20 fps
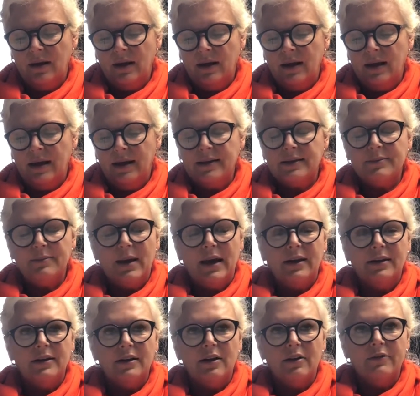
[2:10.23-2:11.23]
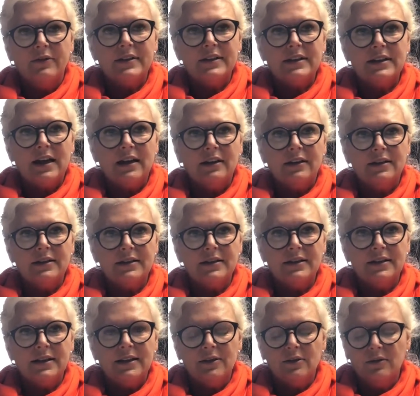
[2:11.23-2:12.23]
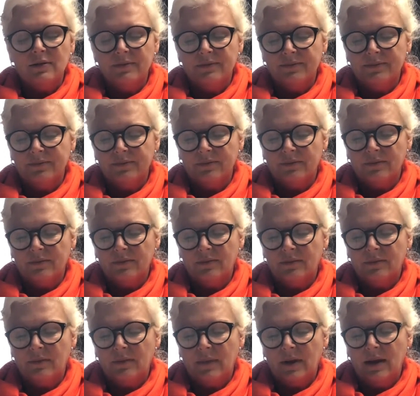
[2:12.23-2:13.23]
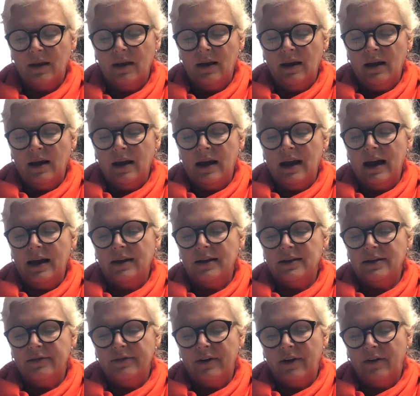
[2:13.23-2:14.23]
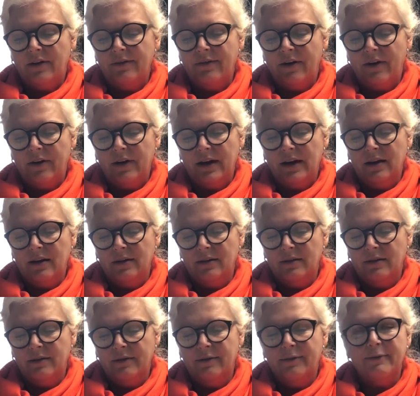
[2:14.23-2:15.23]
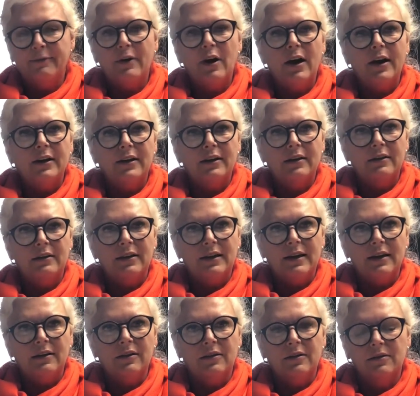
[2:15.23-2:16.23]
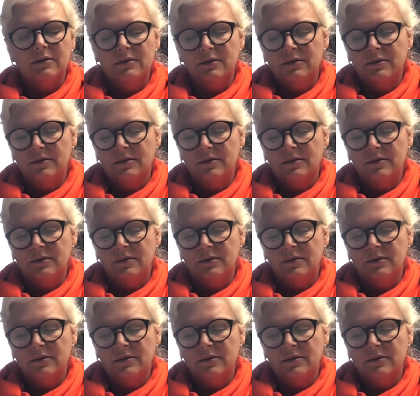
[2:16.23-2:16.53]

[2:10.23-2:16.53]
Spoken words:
is made of stainless steel, and it's a very, very fine needle.